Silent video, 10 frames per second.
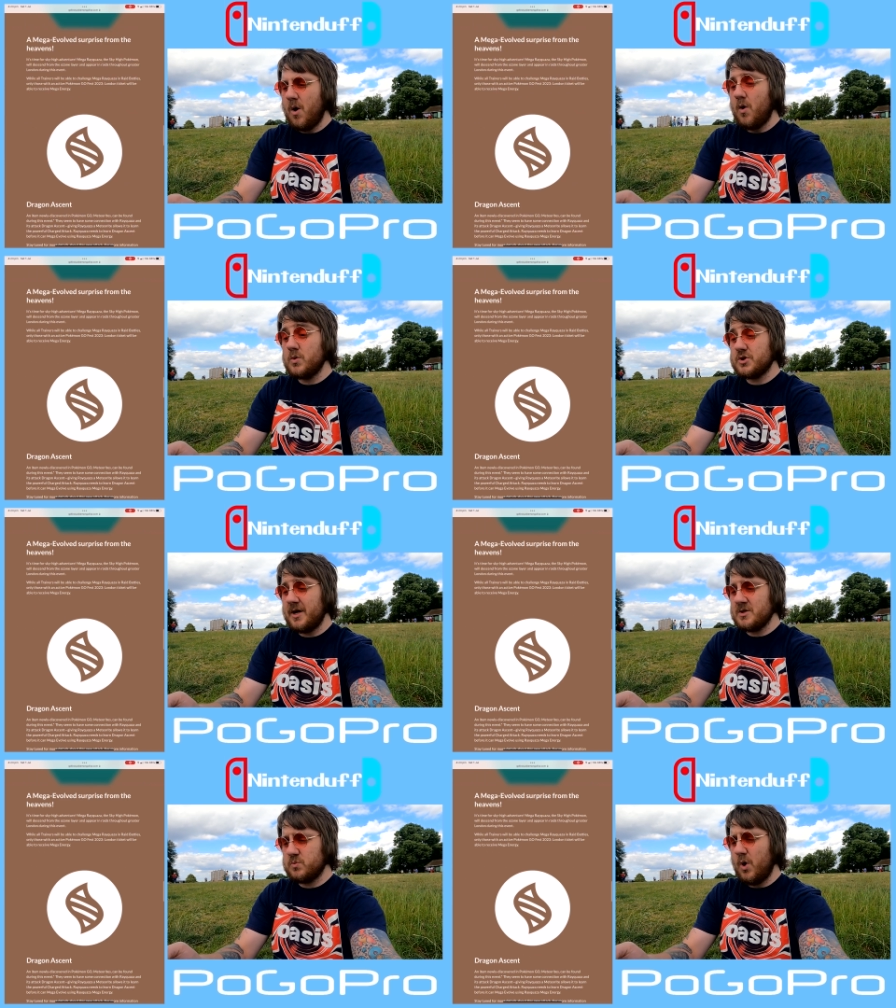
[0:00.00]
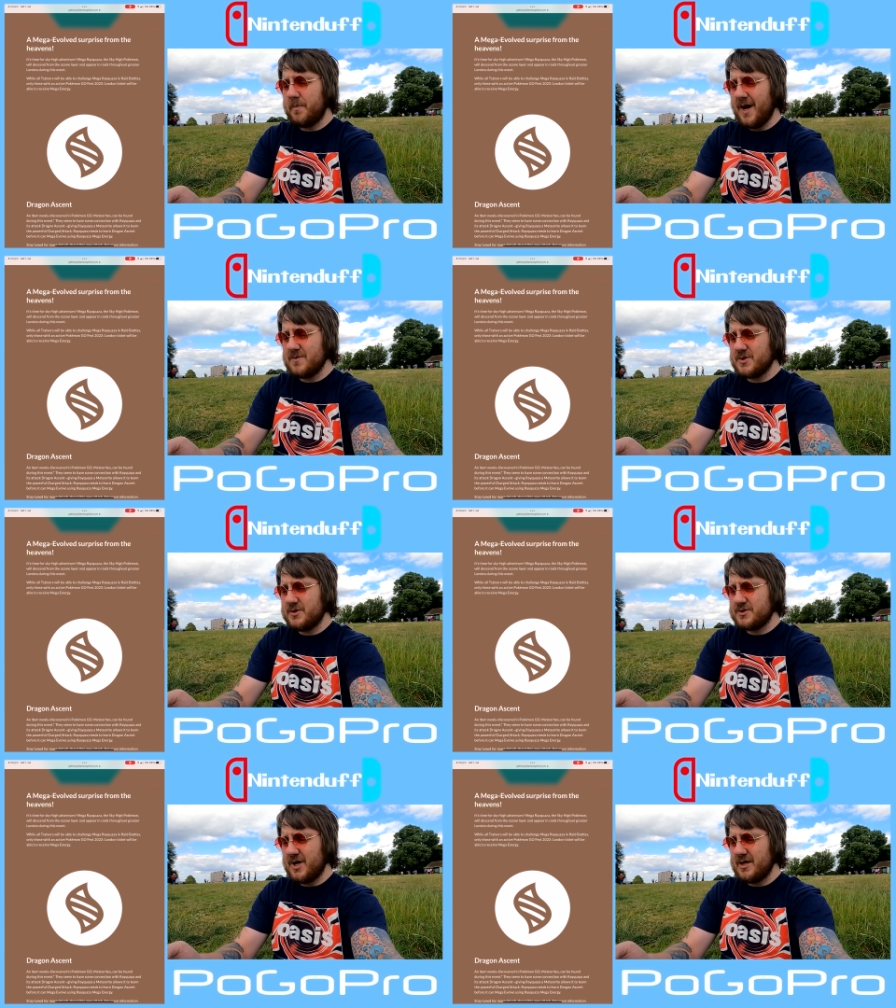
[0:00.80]
While all trainers will be able
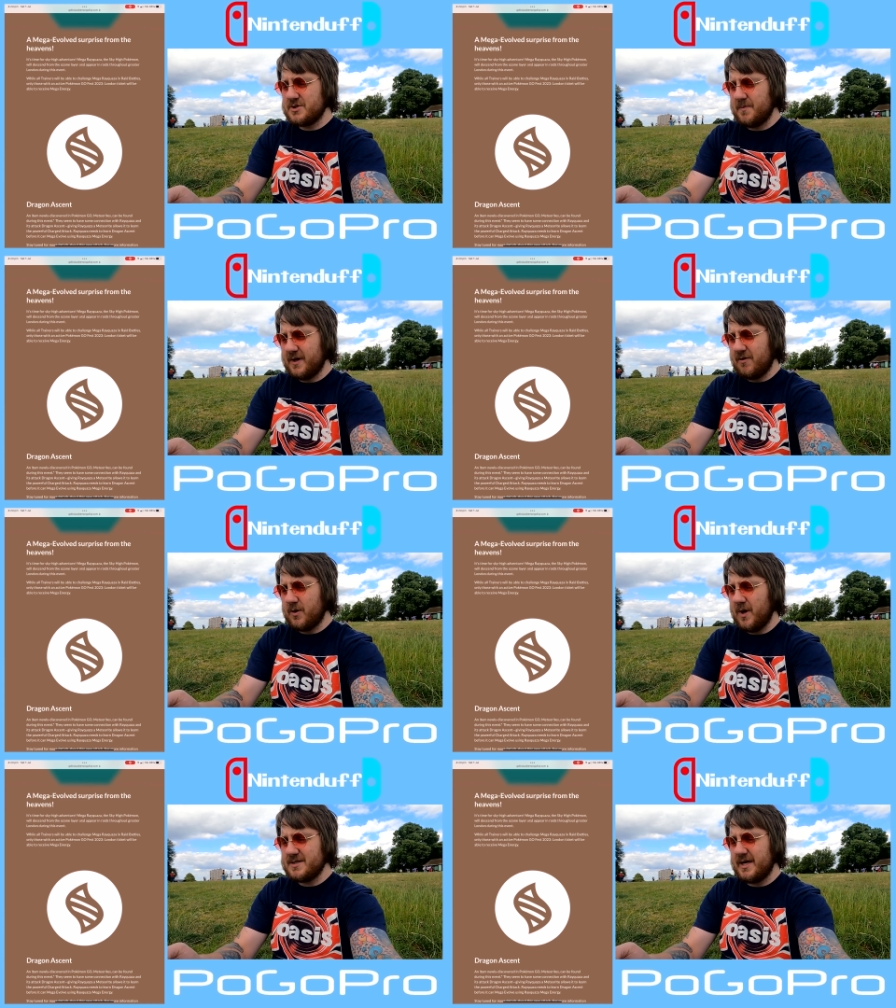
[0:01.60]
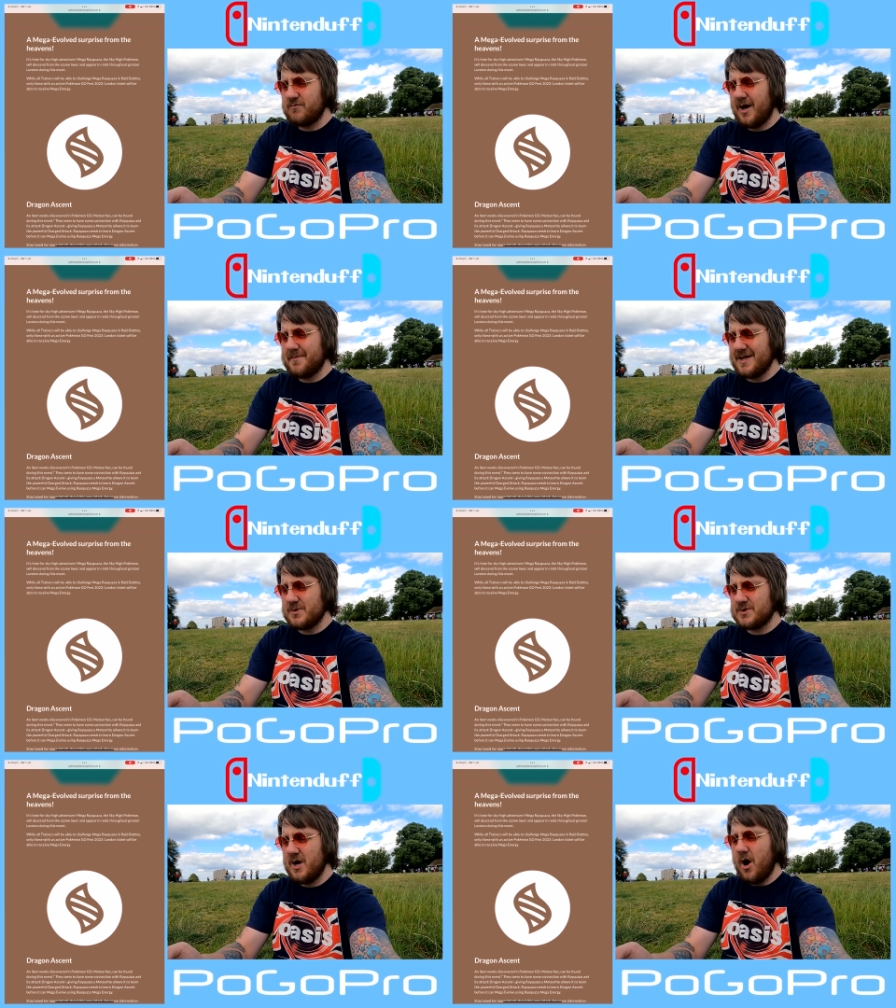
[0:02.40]
to challenge Mega Rayquaza in raid
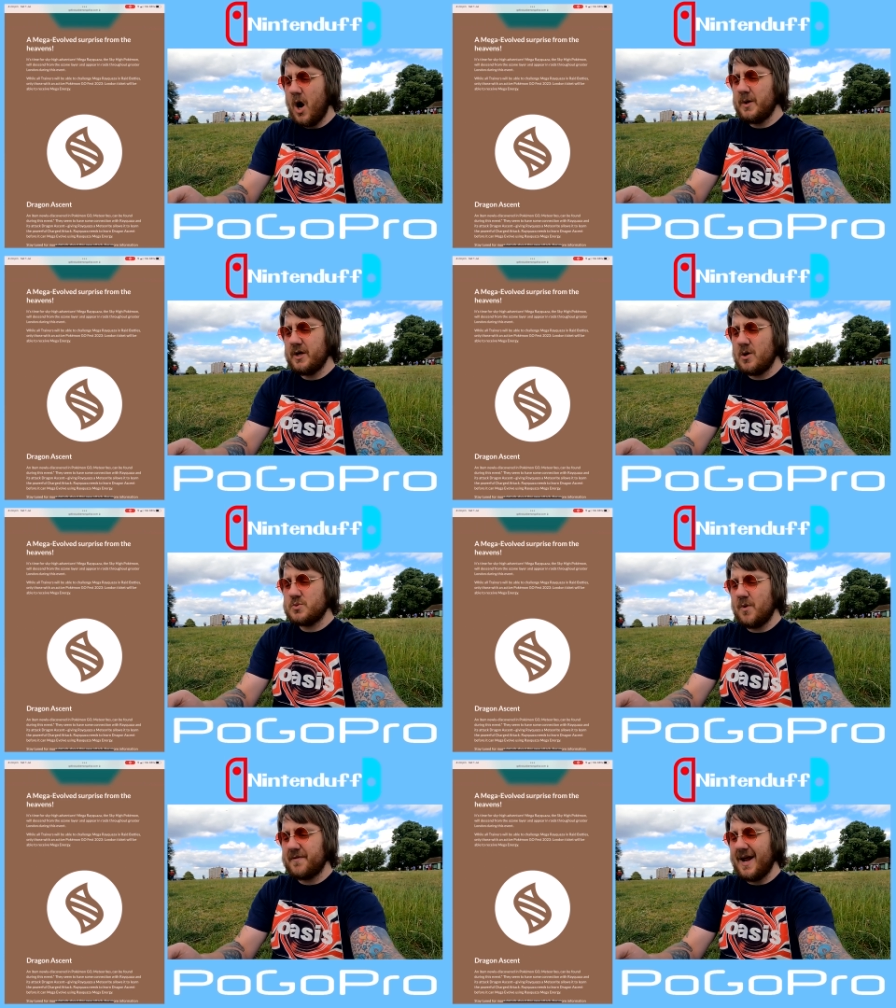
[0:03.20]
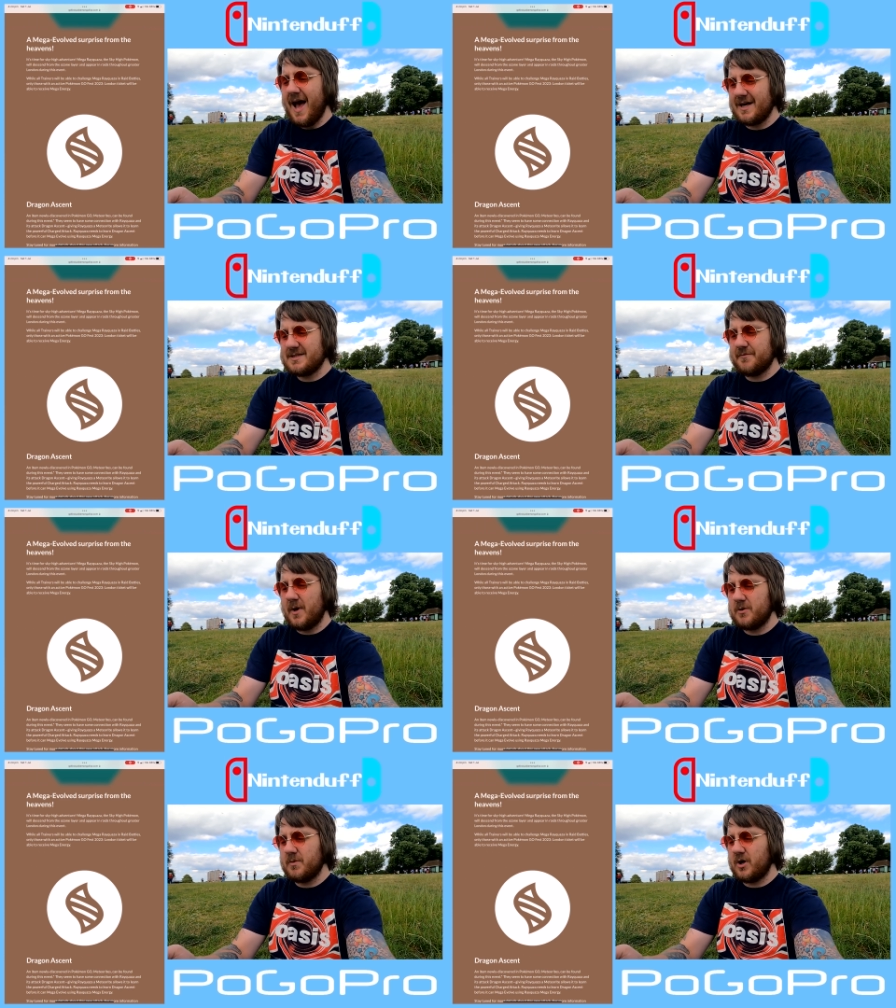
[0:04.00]
battles, only those with an active
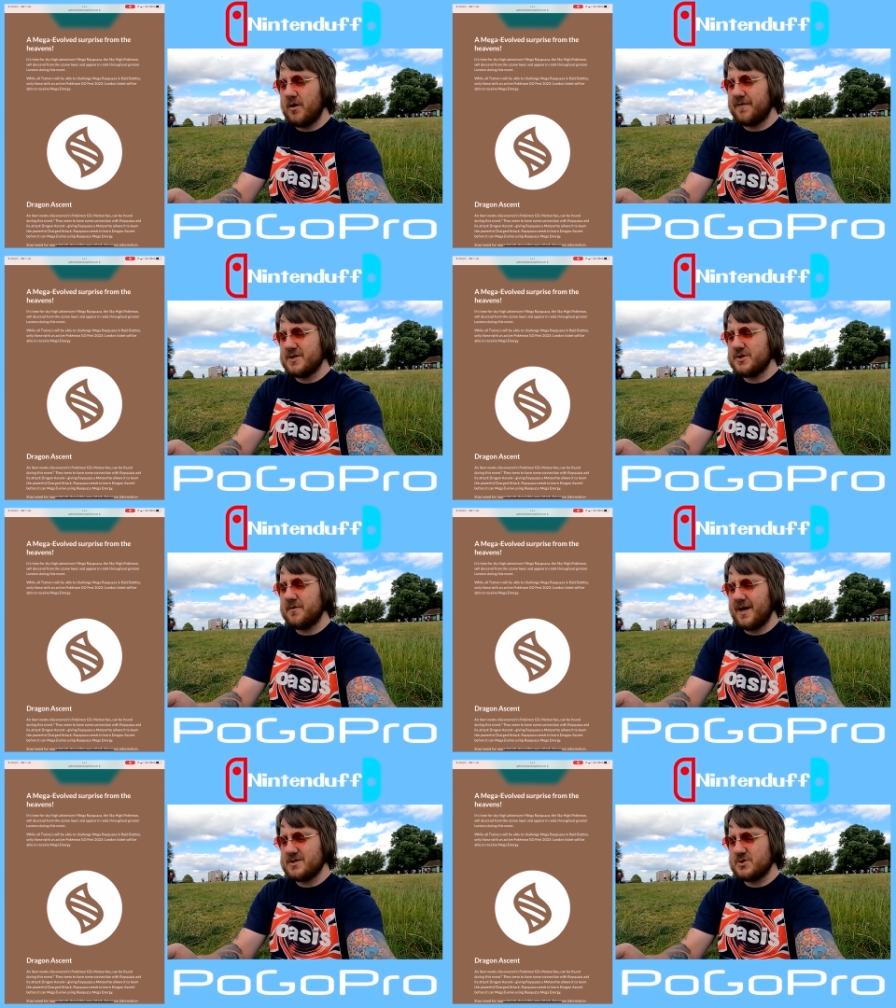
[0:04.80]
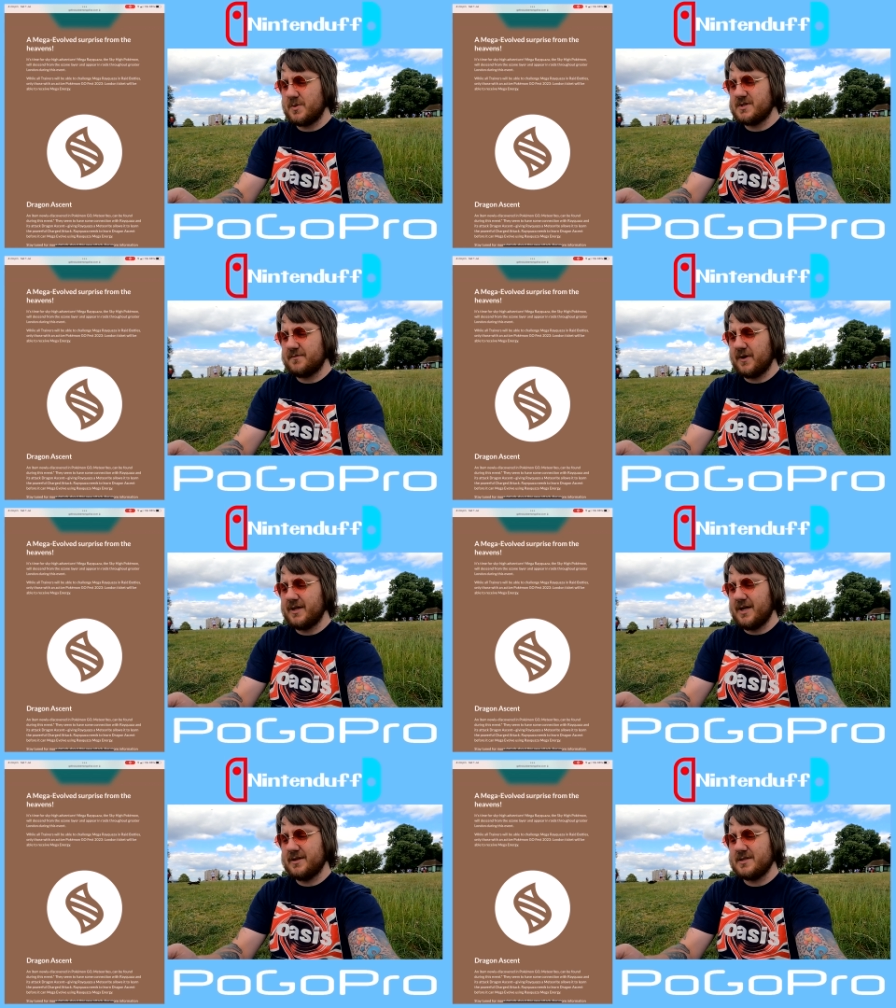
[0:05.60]
Pokemon Go Fest
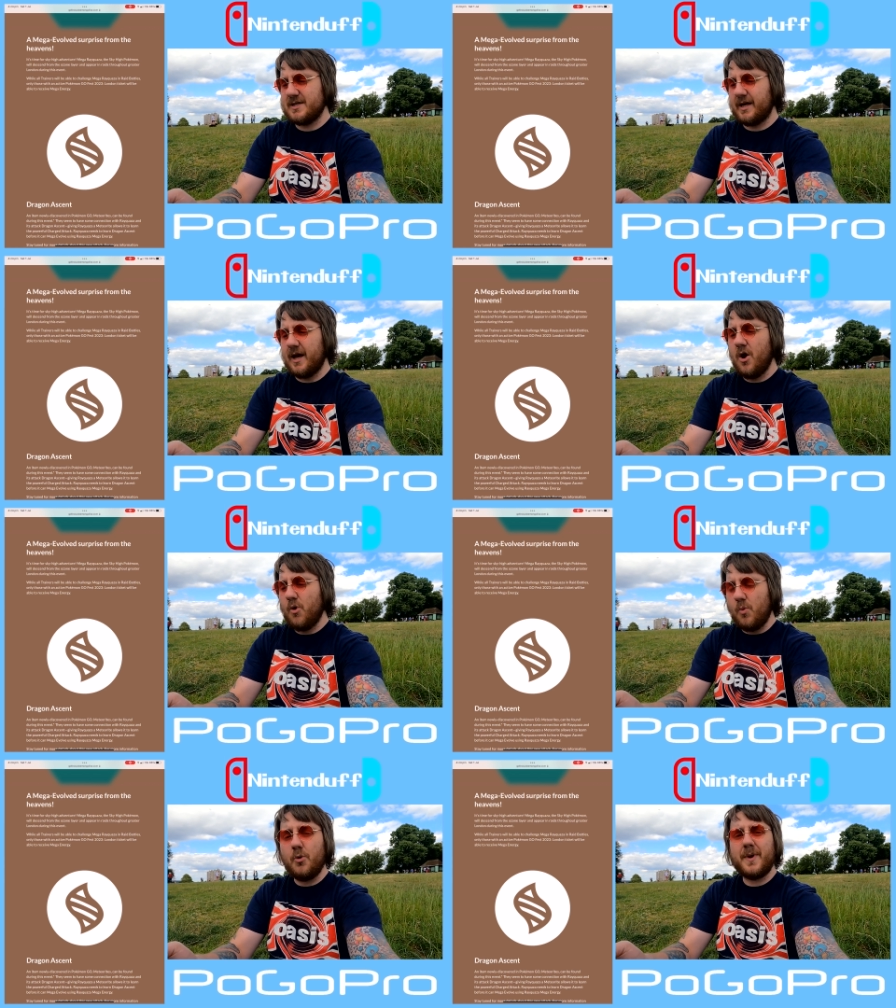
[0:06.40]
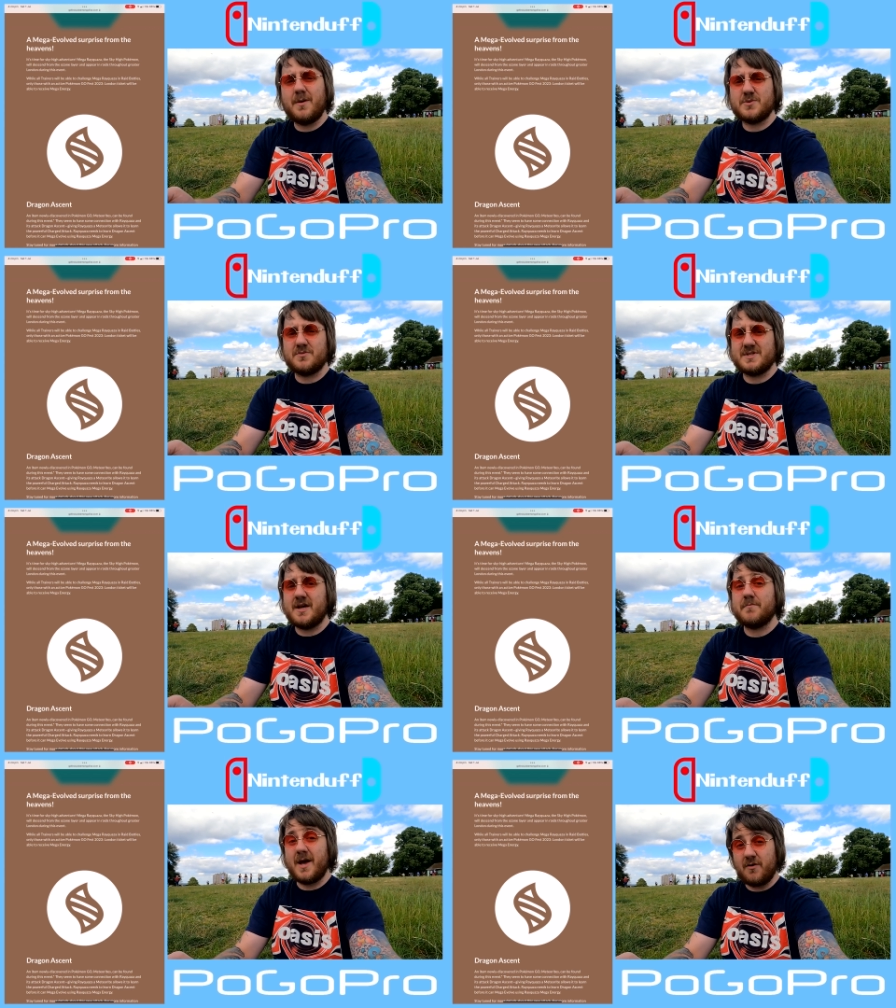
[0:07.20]
2023 London ticket will be able to
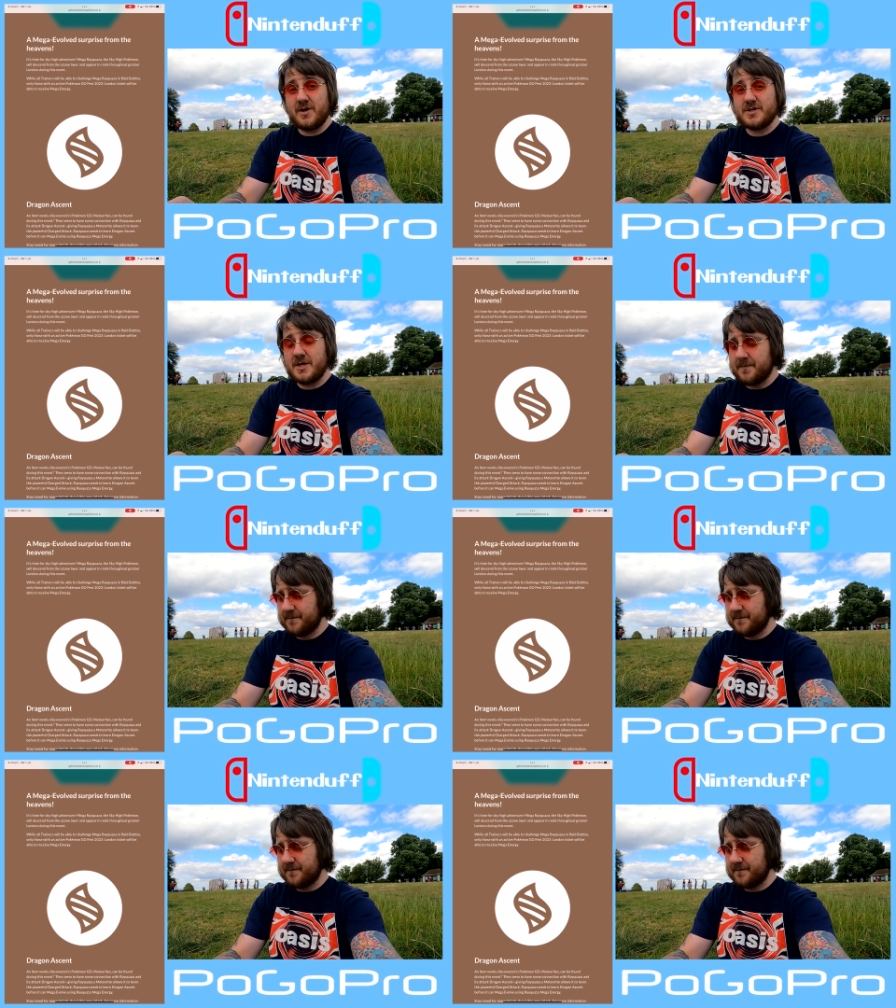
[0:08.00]
receive Mega Energy.